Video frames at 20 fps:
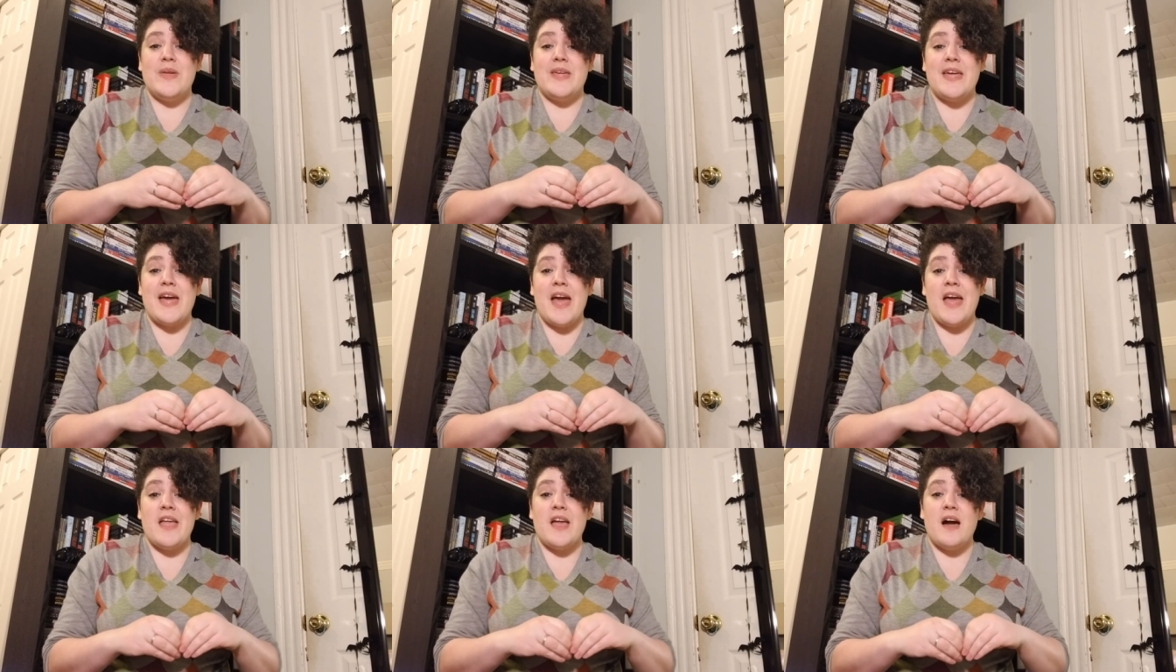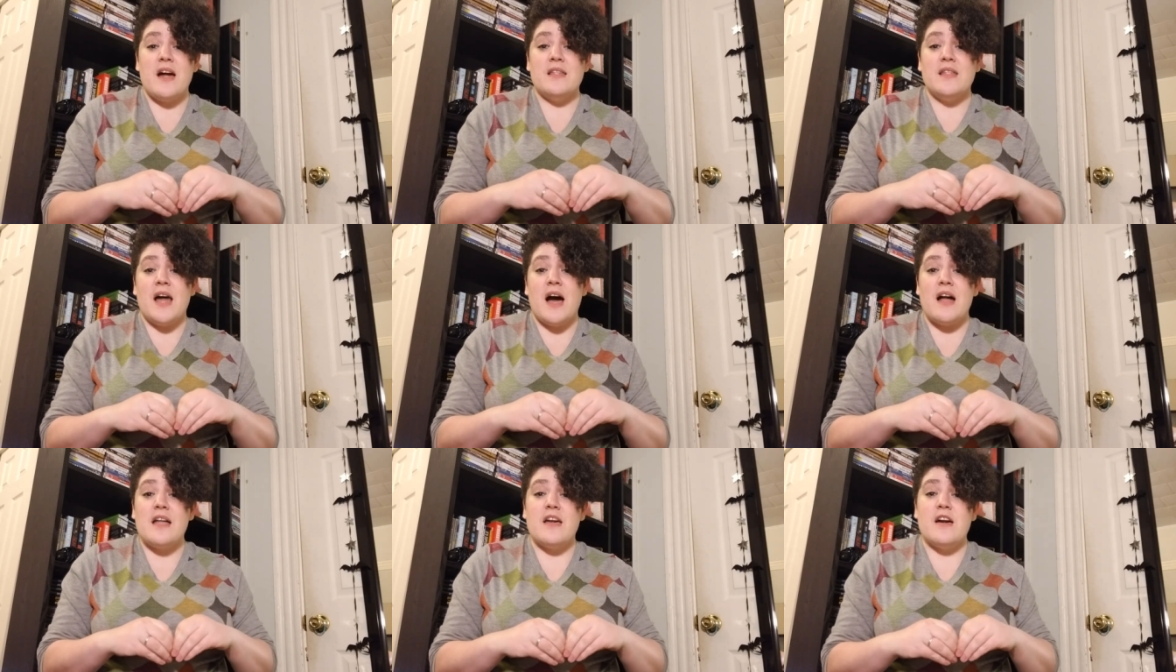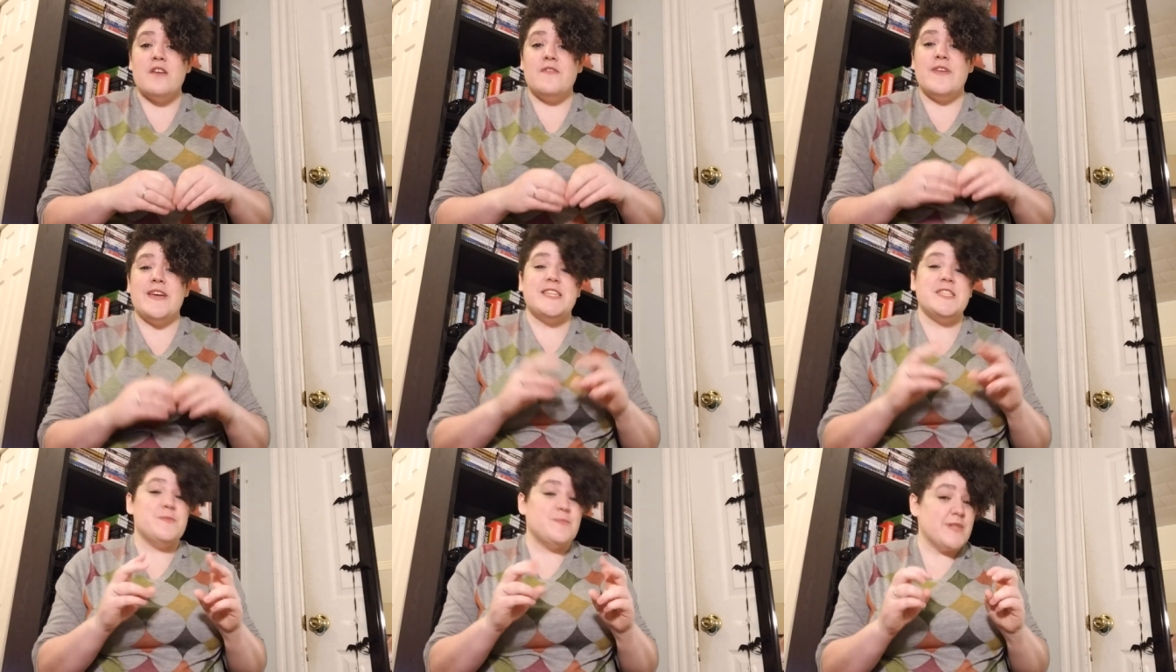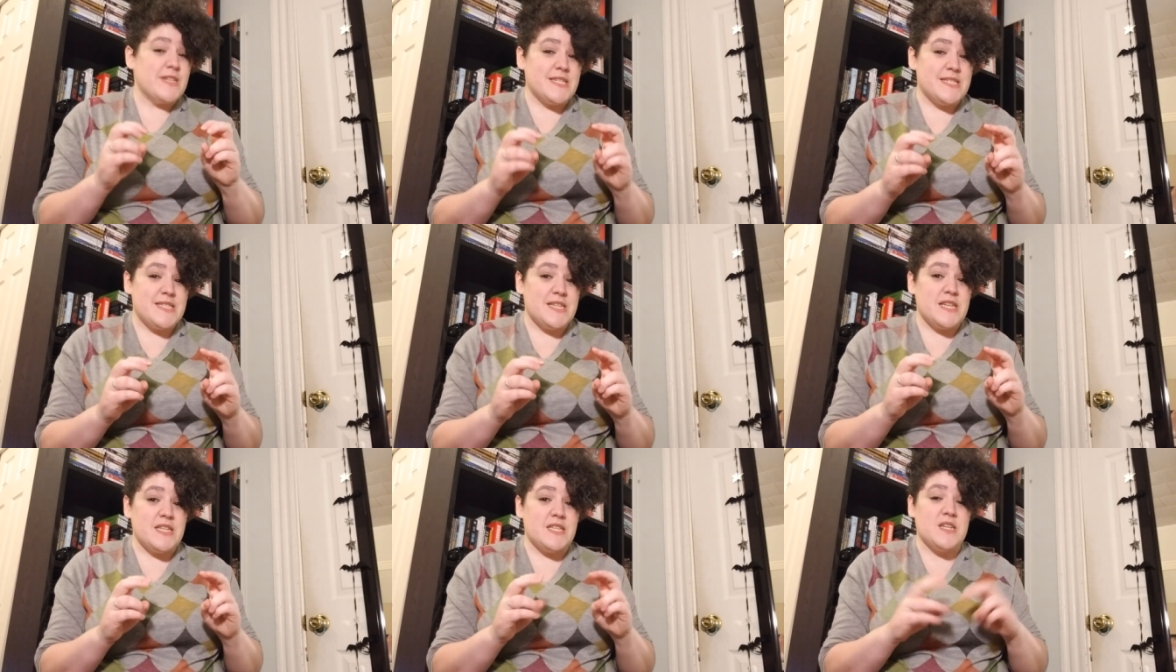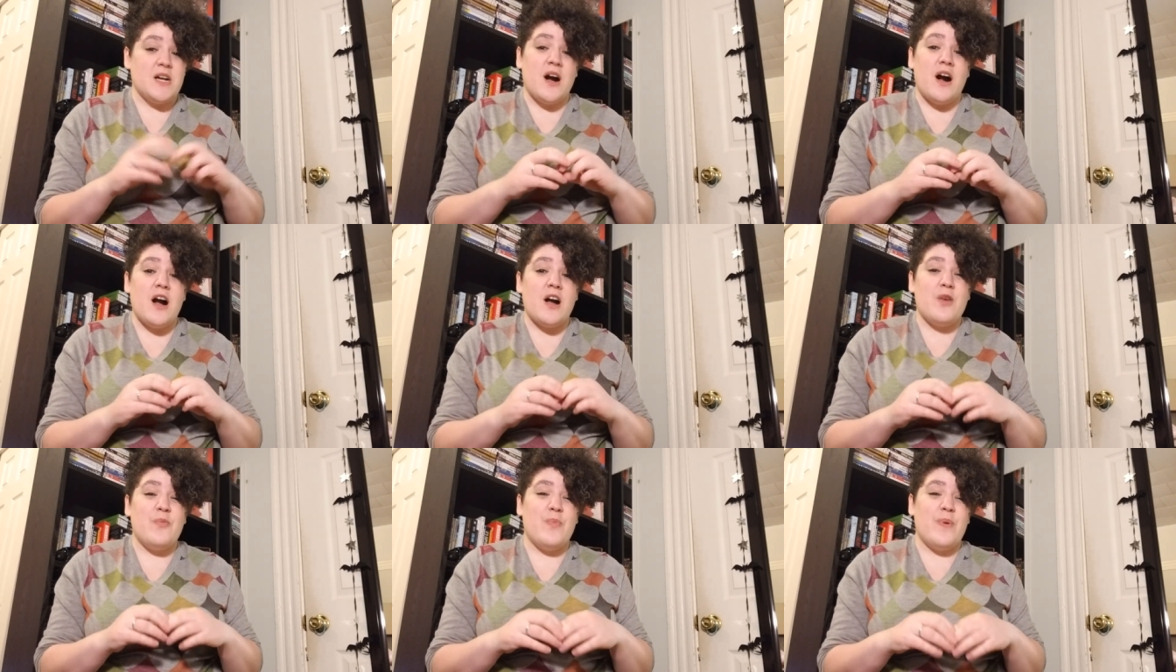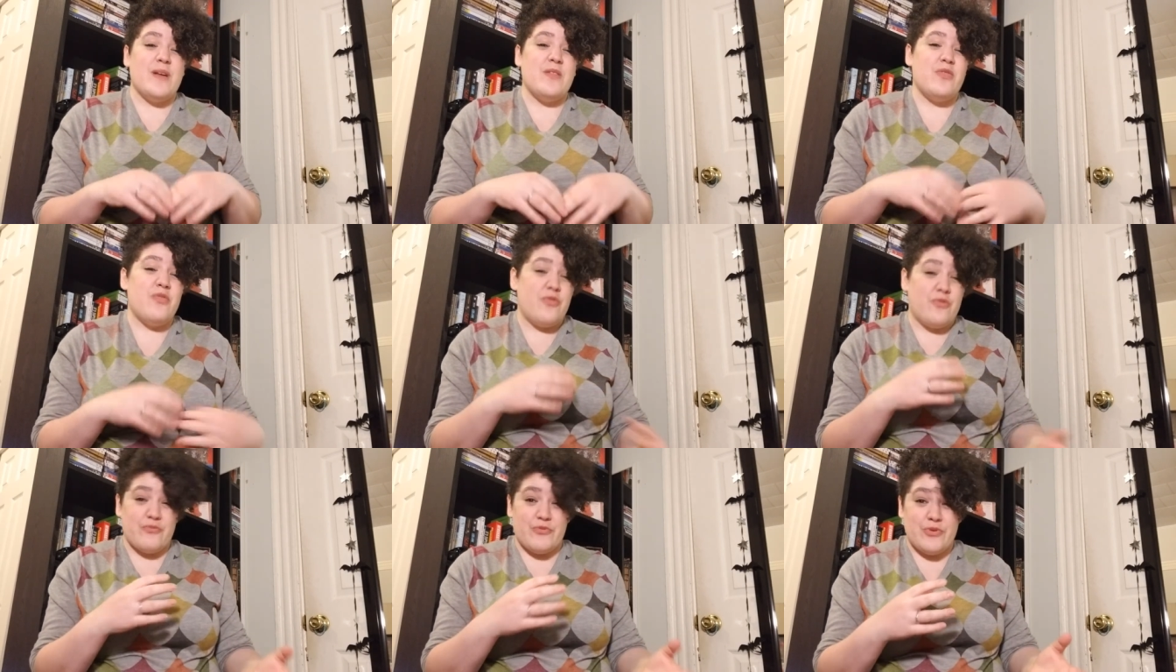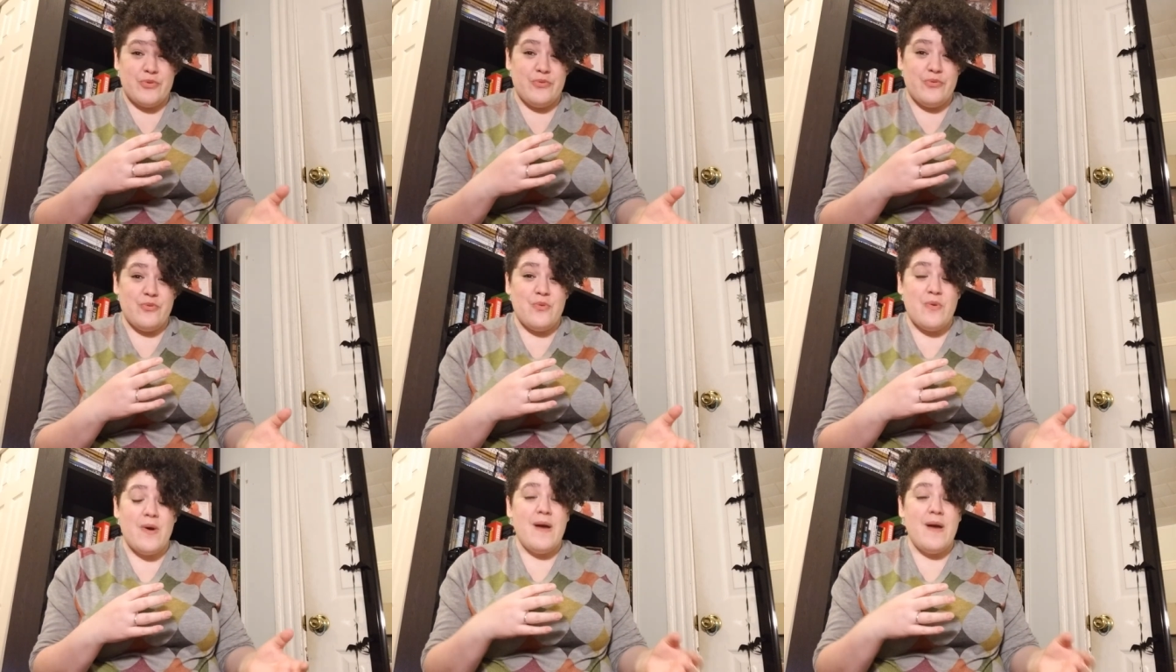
We get a lot of explicit talk, but through